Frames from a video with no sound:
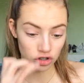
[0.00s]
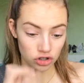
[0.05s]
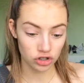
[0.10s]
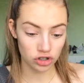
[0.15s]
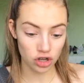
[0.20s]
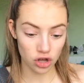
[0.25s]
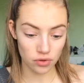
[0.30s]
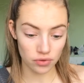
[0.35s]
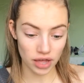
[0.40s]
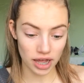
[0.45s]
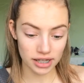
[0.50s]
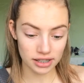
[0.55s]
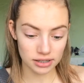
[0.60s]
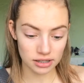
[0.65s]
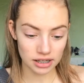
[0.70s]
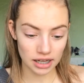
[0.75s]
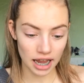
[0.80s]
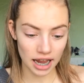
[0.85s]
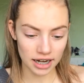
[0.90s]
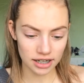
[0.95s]
So
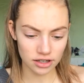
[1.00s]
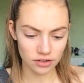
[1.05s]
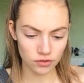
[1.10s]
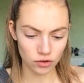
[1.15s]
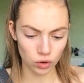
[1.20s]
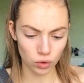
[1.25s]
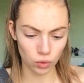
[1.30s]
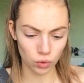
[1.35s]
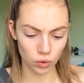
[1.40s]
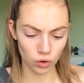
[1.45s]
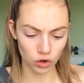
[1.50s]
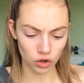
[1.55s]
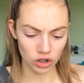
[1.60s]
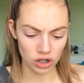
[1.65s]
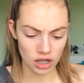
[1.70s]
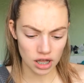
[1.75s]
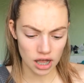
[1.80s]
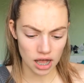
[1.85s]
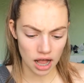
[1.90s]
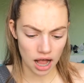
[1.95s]
that's kind of
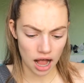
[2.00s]
cool.